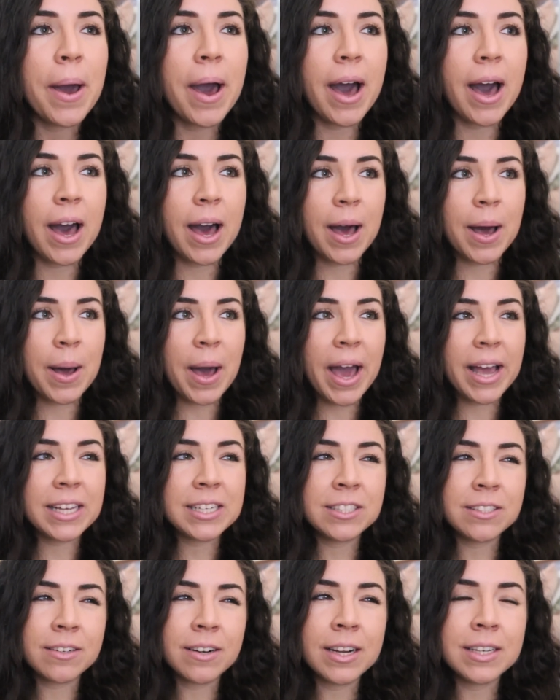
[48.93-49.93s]
I
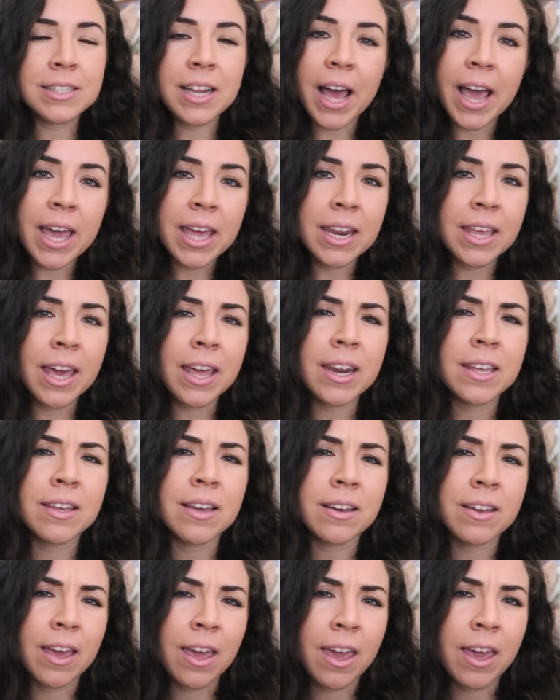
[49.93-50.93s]
started dieting at a
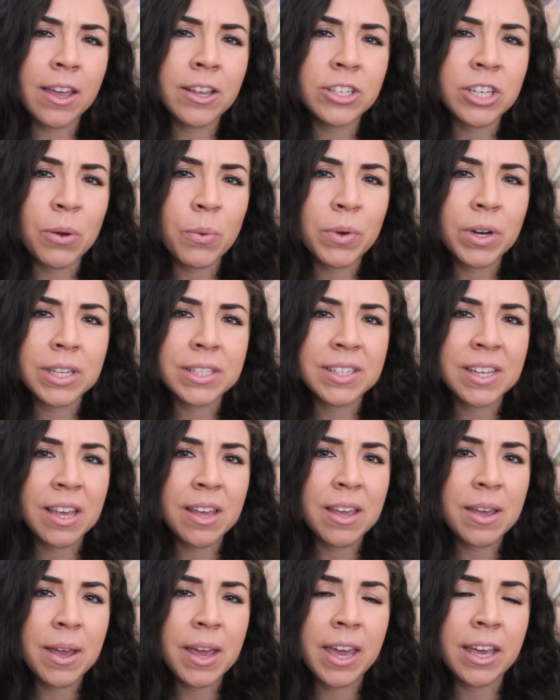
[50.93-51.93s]
young age, I want to
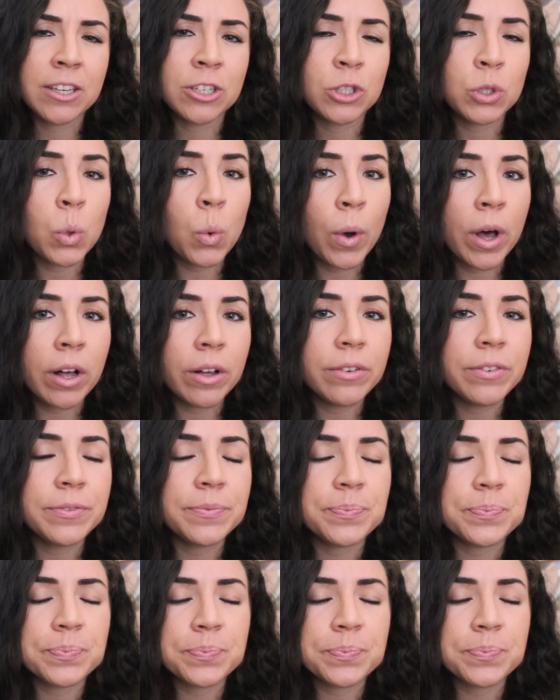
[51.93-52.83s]
say age 12.